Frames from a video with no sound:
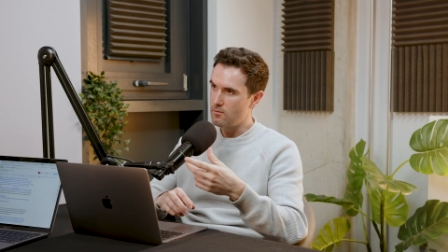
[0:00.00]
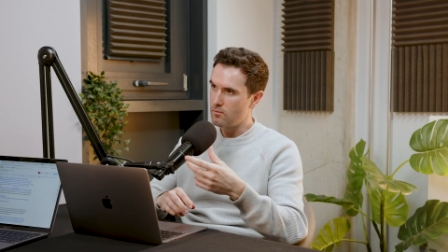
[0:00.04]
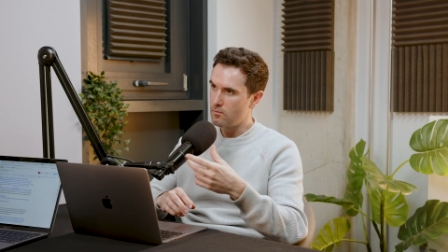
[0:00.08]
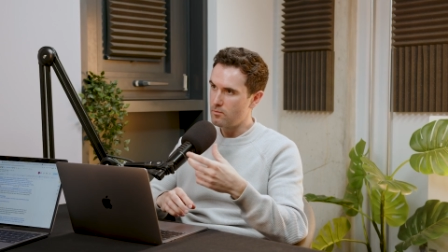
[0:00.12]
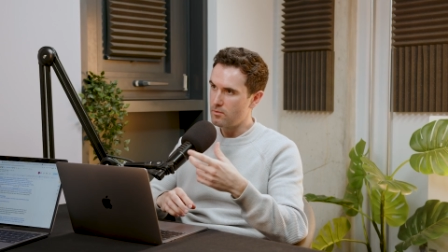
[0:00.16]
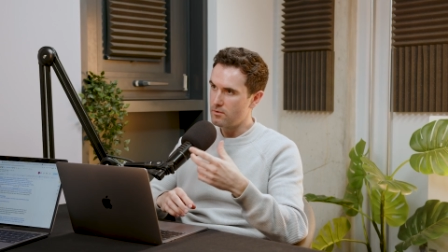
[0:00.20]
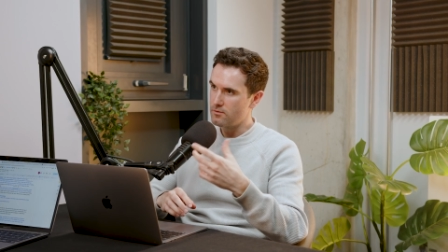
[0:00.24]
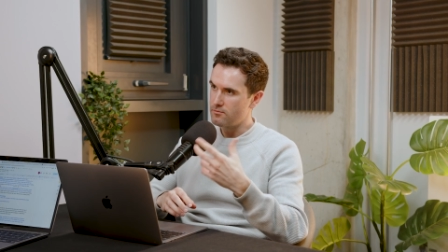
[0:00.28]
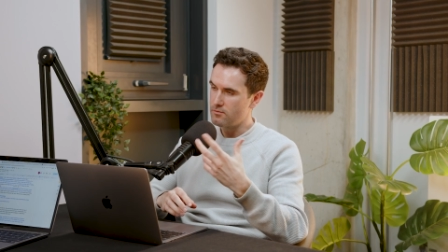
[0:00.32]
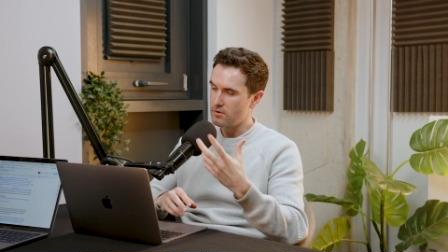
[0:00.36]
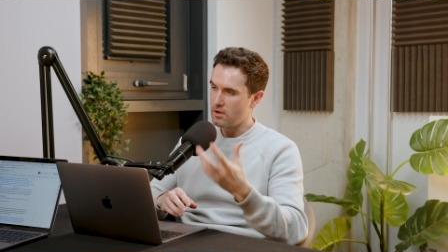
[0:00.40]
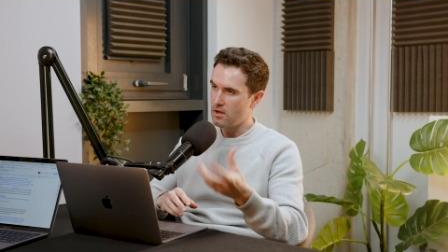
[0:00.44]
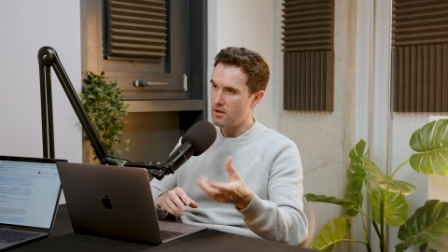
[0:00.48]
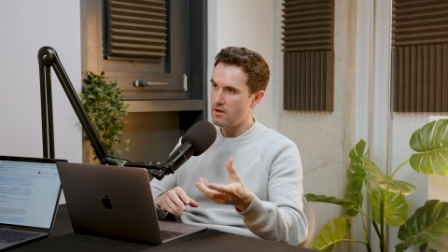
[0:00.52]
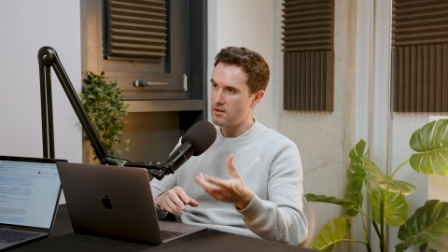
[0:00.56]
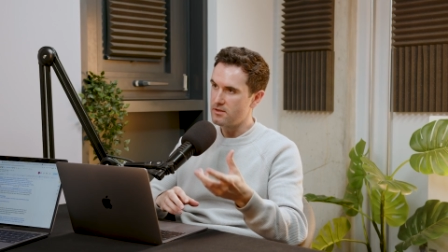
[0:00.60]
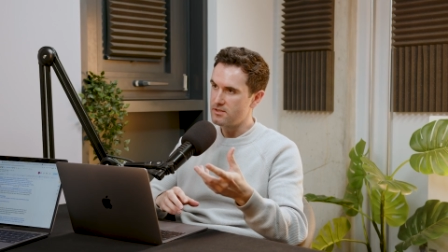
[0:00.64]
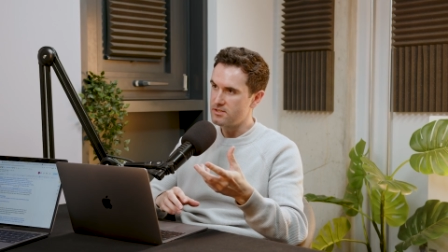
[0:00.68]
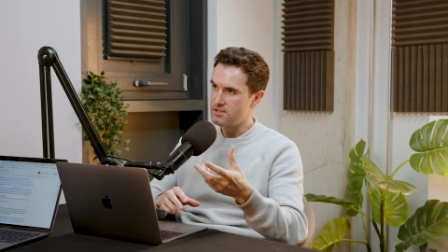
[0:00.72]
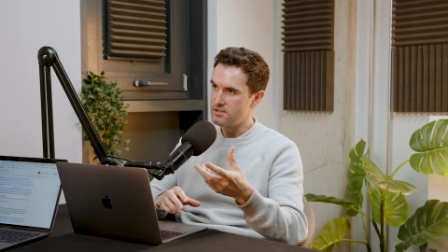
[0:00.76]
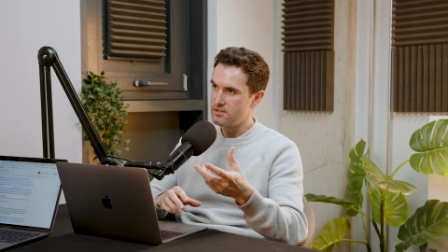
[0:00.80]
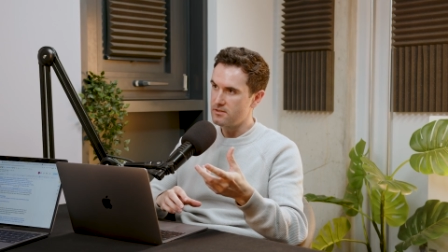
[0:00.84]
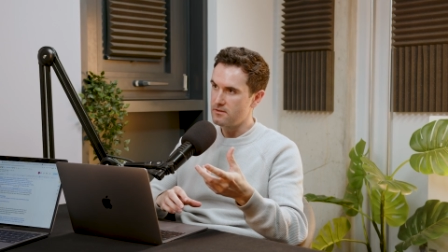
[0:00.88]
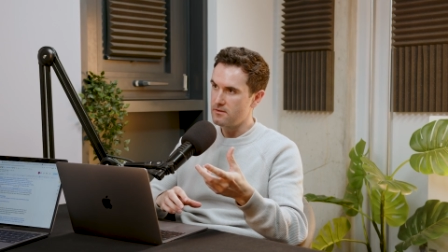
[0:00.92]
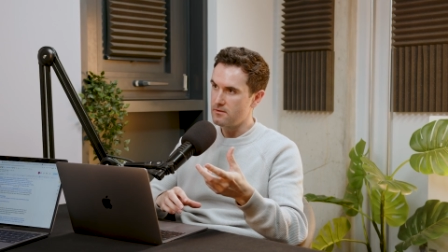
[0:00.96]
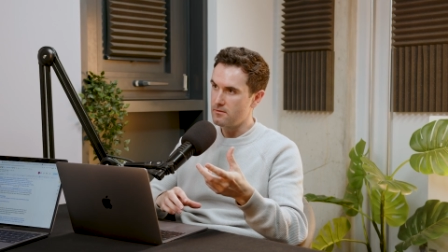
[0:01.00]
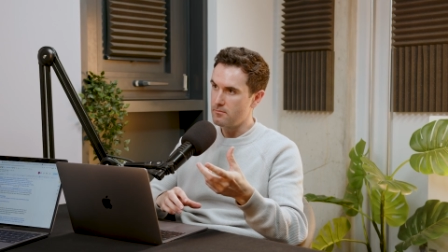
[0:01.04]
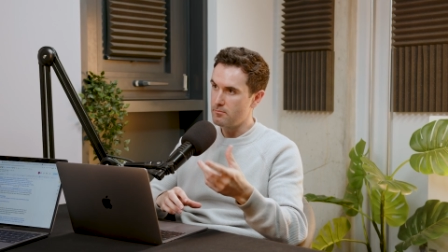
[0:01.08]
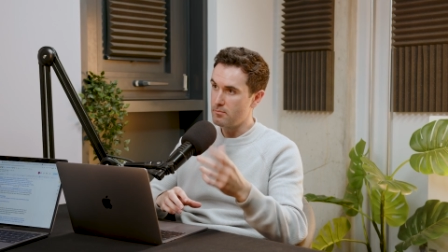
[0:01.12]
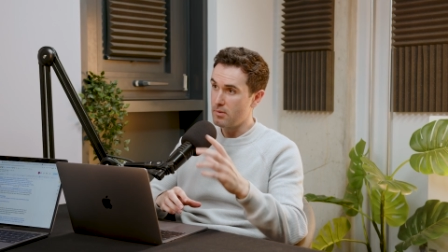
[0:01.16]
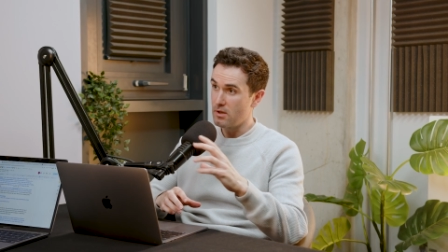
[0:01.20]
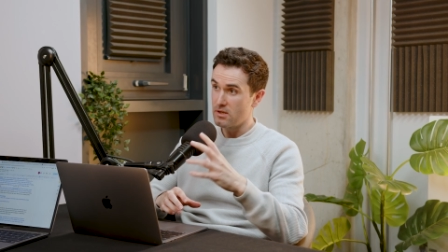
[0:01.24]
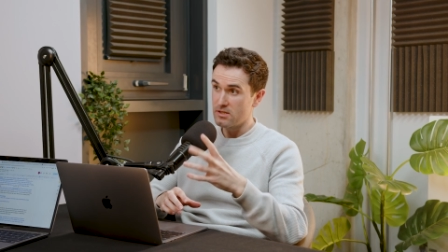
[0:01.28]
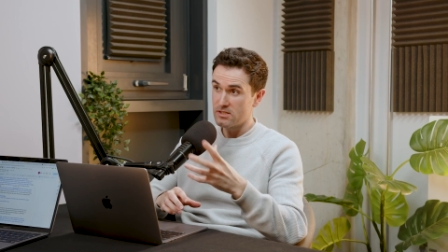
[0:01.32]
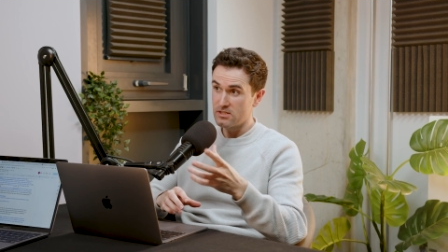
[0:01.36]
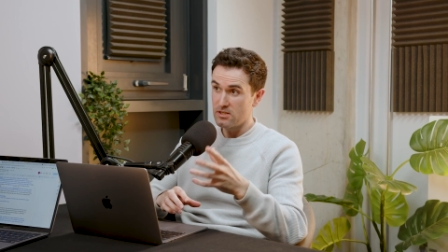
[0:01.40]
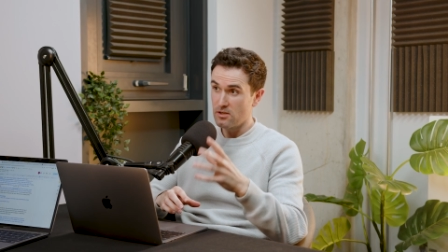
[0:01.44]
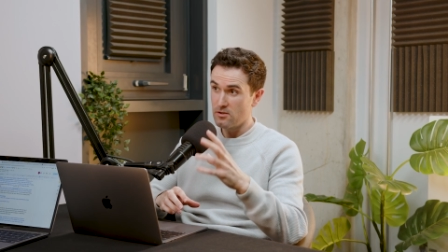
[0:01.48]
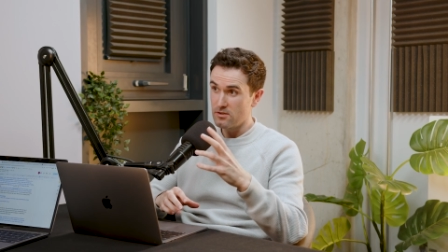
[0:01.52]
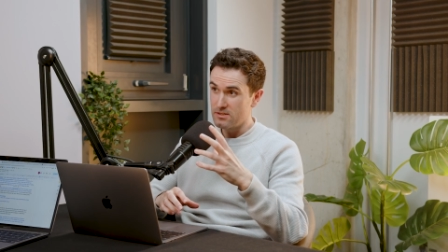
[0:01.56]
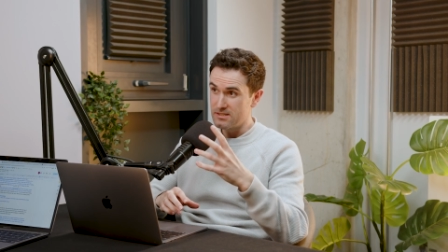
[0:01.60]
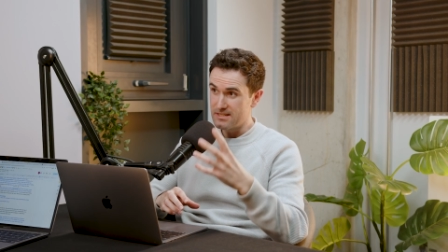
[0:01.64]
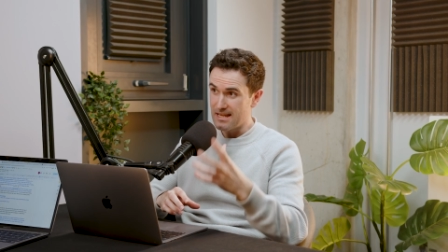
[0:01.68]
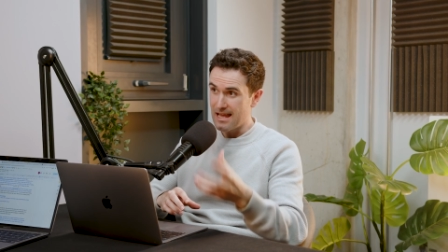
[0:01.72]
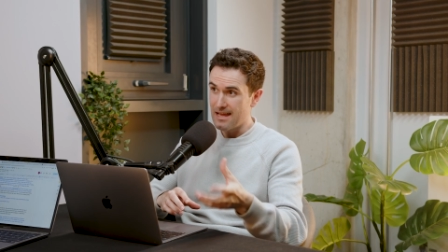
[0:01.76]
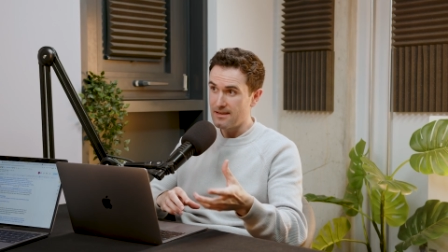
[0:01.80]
with regards to the personalized